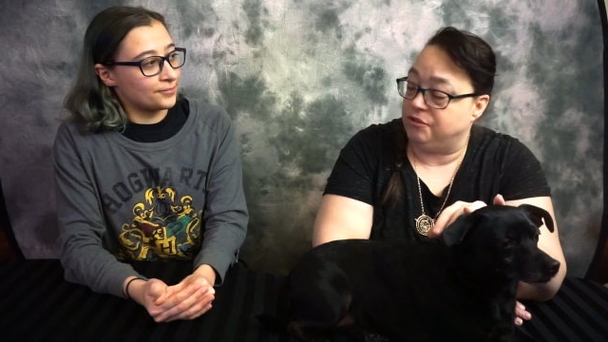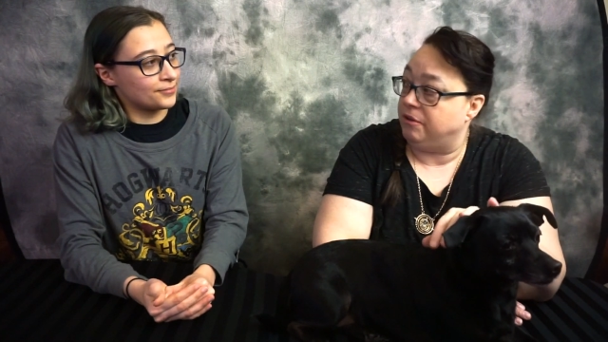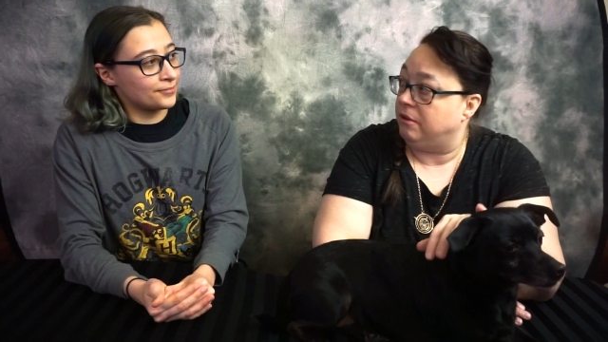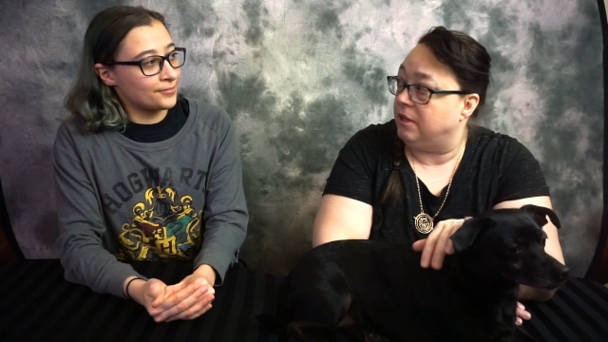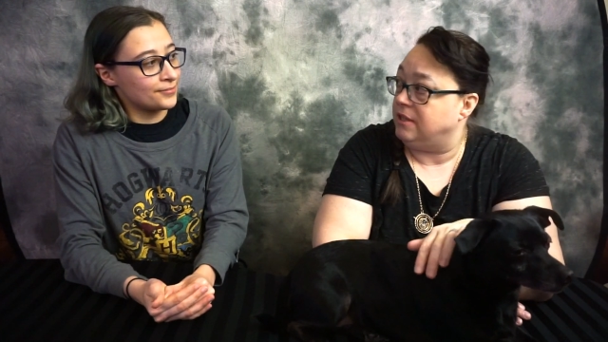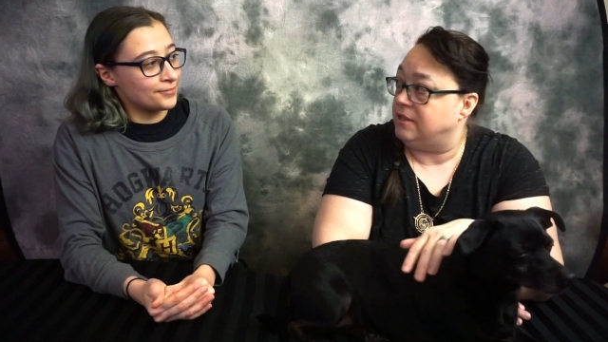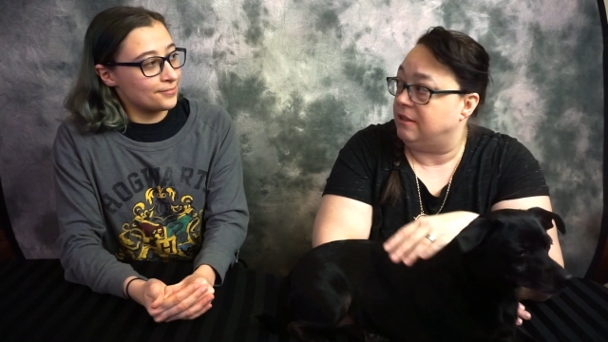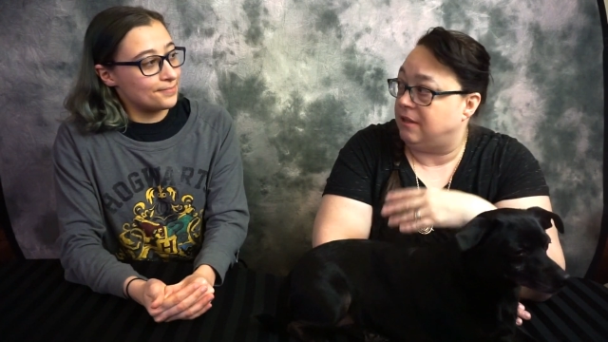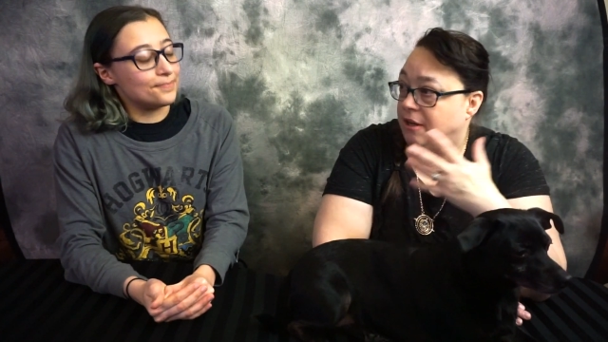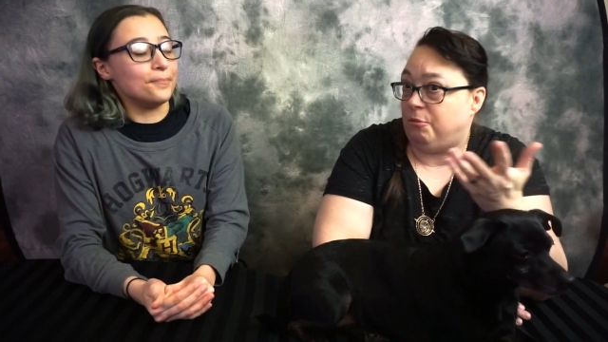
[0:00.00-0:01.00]
Speaker 1: or other things in
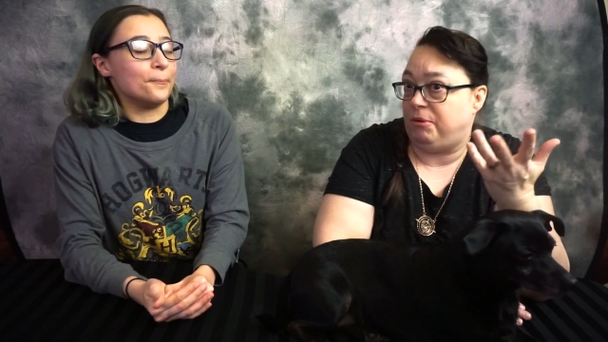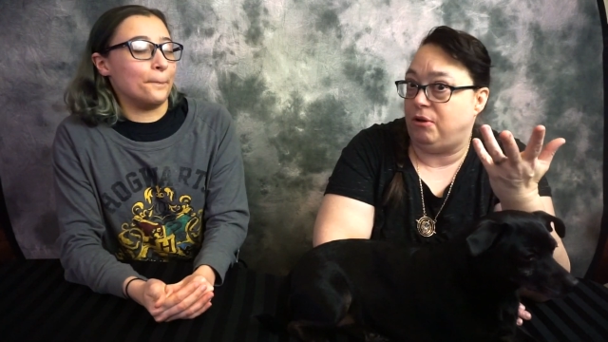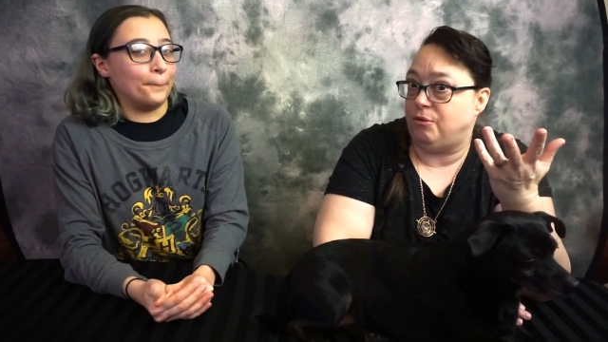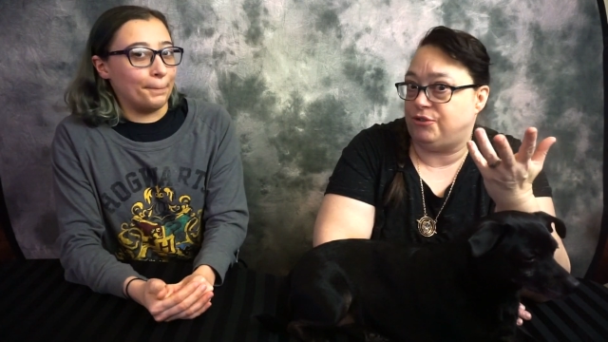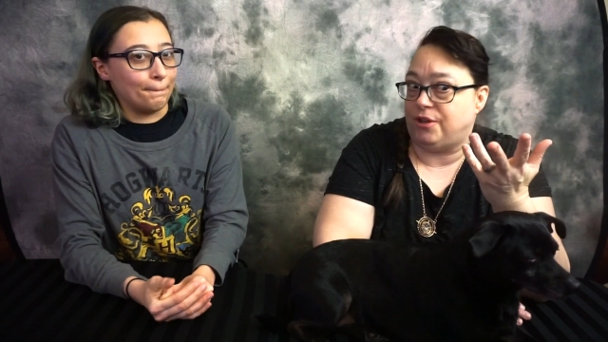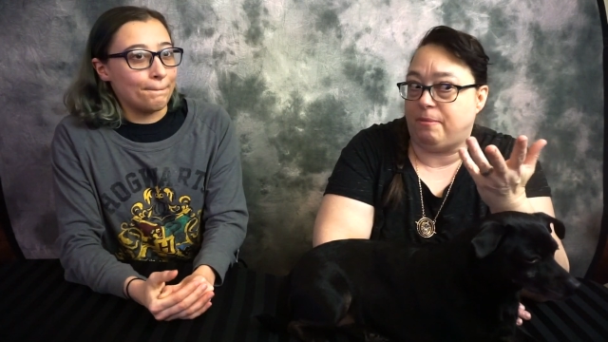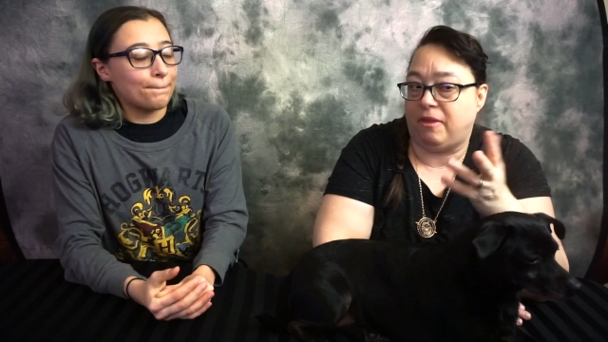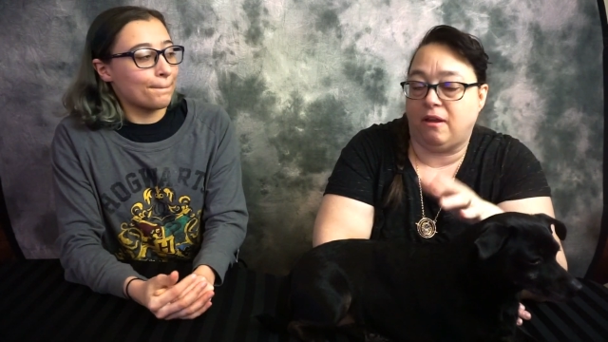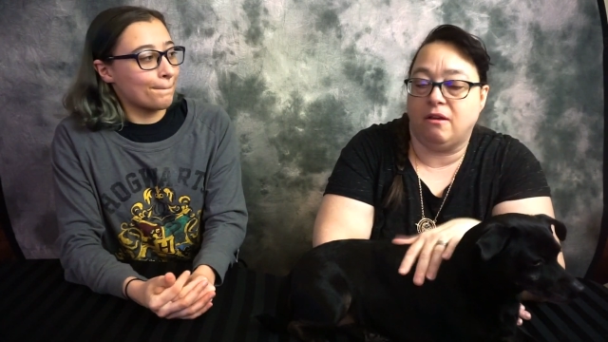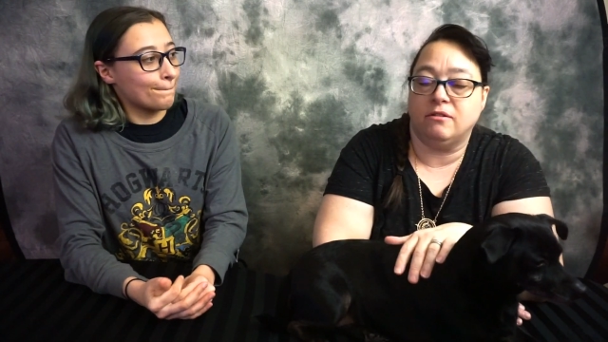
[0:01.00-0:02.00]
it that help mm-hmm. you know mm-hmm. some
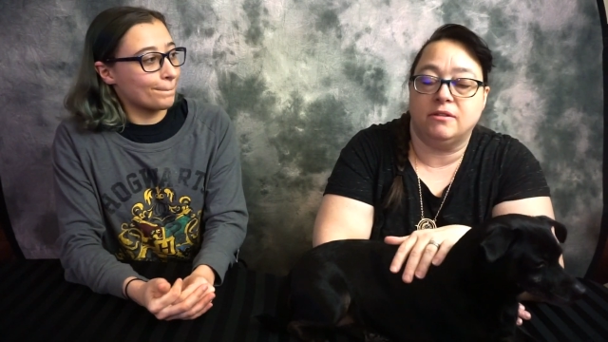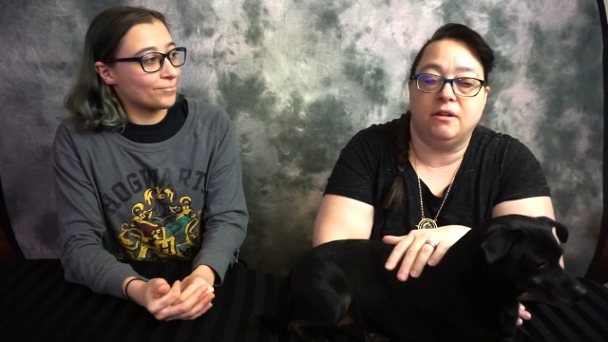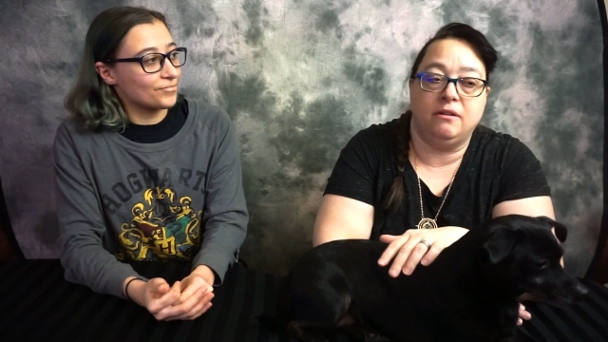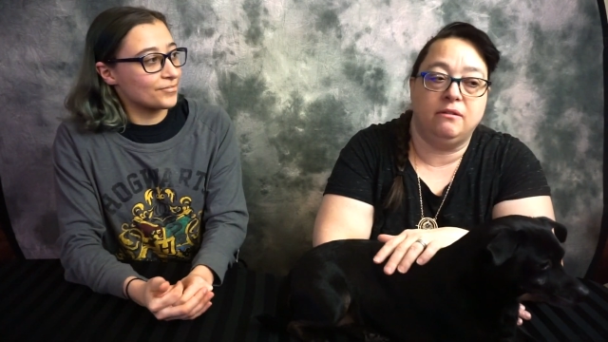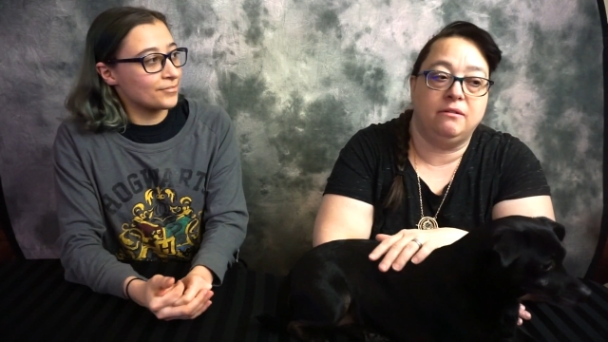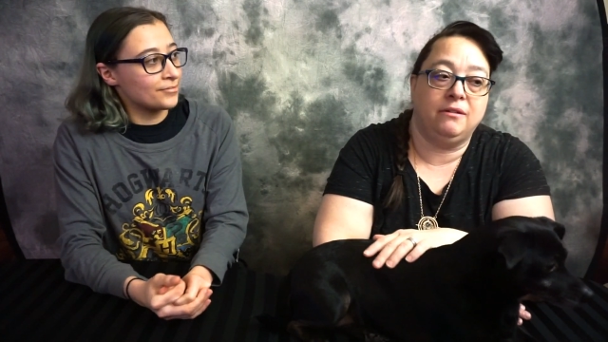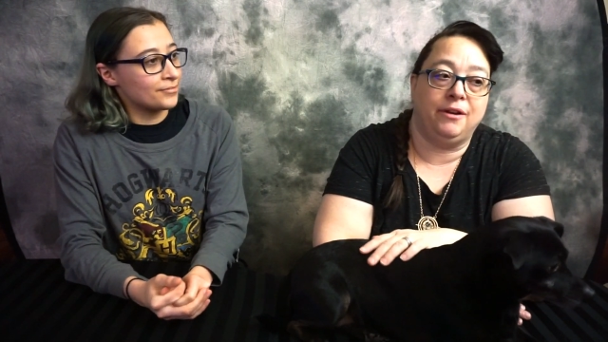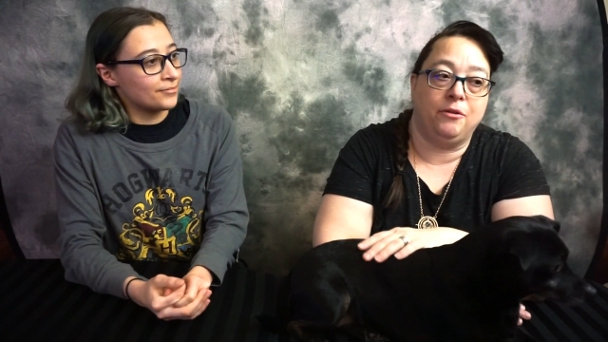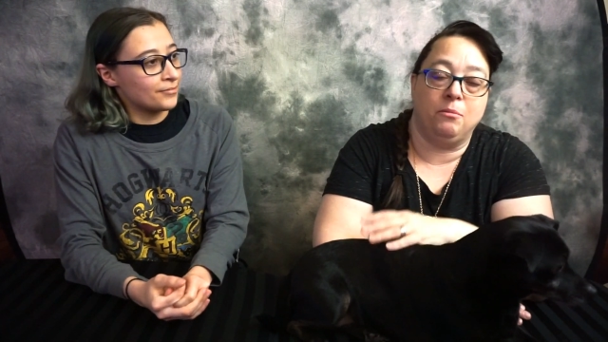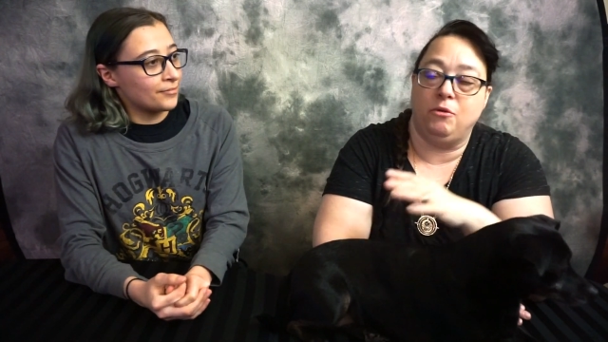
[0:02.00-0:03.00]
things that you
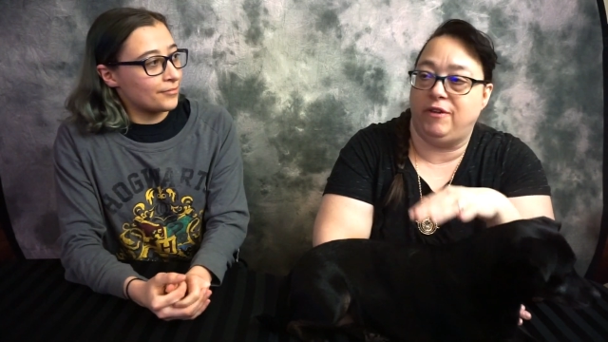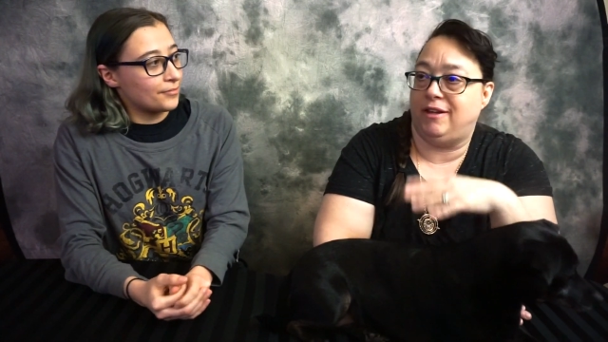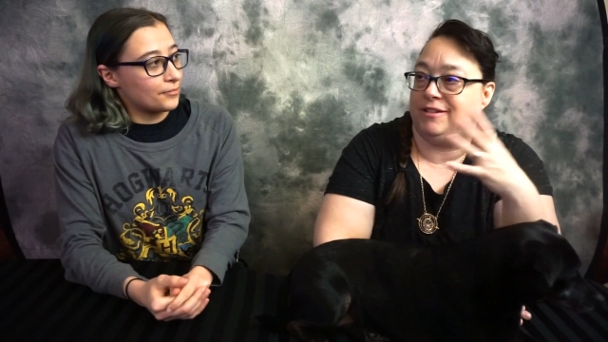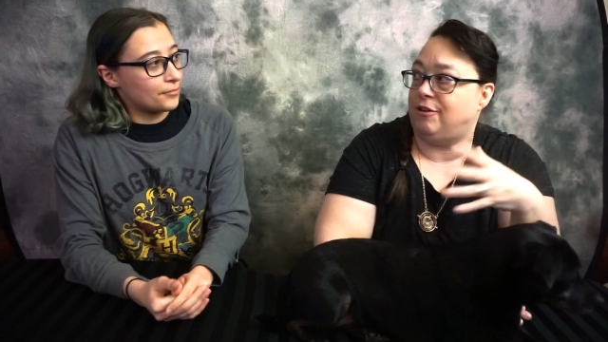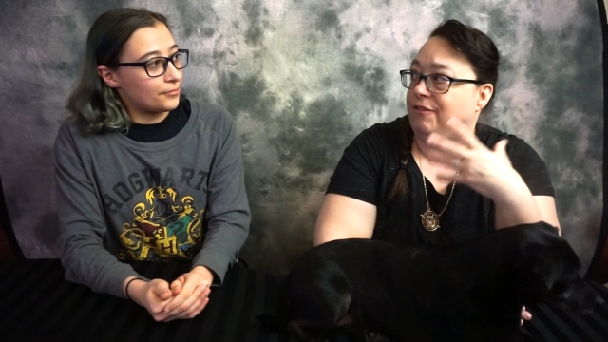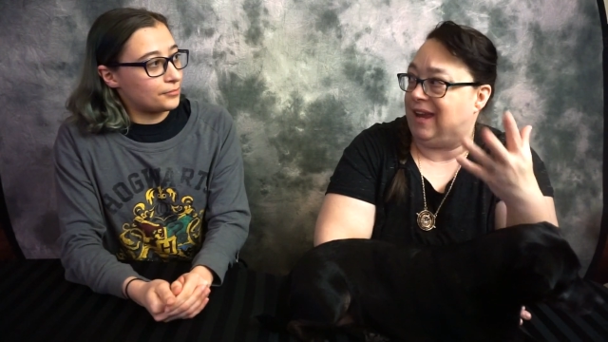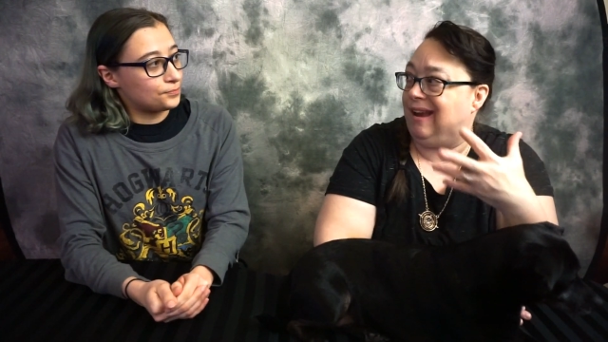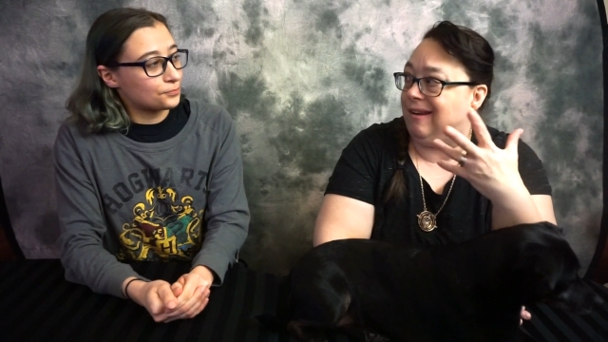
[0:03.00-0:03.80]
know the movie itself can't